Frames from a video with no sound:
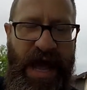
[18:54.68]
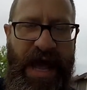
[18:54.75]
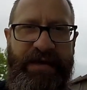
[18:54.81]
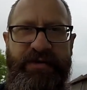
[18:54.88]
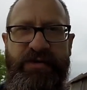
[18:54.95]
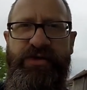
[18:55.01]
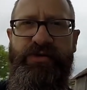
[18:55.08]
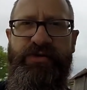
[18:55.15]

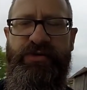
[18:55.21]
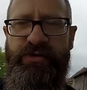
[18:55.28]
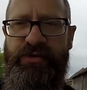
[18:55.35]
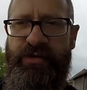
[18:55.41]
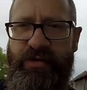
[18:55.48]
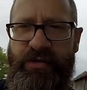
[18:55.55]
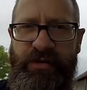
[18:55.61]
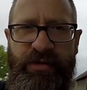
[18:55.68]

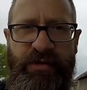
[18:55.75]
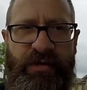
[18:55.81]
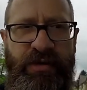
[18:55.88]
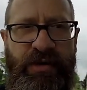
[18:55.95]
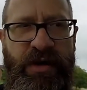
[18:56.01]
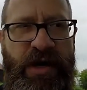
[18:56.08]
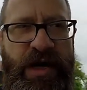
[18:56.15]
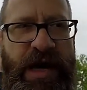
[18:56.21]
Attitude
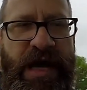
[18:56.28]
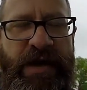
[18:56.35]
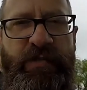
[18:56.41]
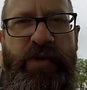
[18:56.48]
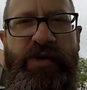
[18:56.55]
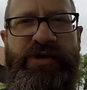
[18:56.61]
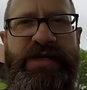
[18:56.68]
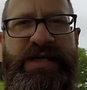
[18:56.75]
and
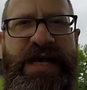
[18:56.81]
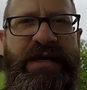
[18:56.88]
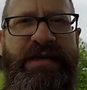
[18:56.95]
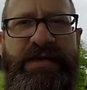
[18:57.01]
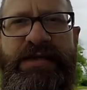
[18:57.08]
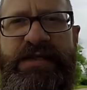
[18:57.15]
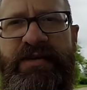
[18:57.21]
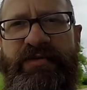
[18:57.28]

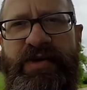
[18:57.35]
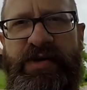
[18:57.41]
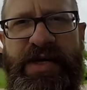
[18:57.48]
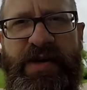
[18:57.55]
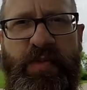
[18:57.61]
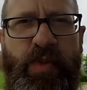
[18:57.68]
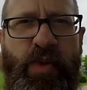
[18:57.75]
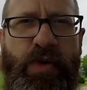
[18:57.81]
personality are very
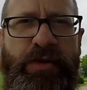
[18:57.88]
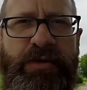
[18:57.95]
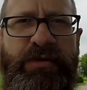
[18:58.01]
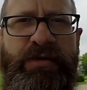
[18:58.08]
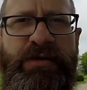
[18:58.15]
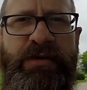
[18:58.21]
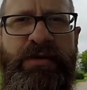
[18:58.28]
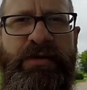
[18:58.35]

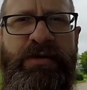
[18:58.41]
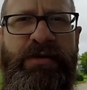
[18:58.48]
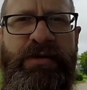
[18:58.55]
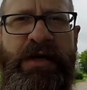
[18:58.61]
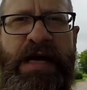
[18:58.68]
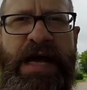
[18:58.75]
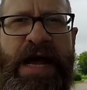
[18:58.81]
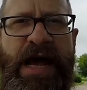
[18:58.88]
important.
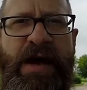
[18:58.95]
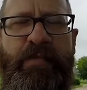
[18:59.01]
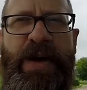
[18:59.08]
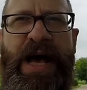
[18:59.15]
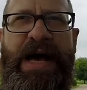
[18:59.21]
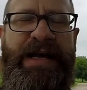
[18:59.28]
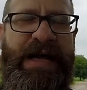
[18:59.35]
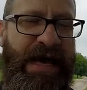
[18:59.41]
A
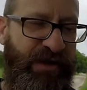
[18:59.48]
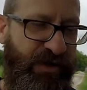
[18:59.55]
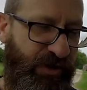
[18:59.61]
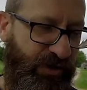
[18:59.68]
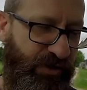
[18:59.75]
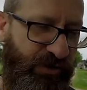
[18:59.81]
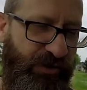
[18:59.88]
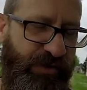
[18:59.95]
bad
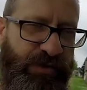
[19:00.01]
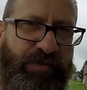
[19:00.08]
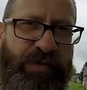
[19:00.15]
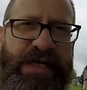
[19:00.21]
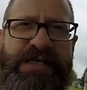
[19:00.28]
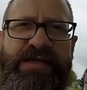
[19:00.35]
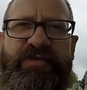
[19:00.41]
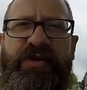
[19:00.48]
attitude
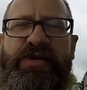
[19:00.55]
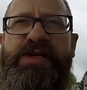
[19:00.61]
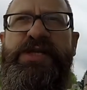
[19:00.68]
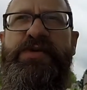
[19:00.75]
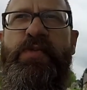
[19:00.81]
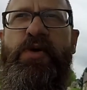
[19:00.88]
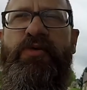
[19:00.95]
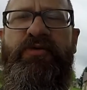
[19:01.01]
means a very
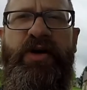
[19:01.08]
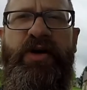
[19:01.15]
small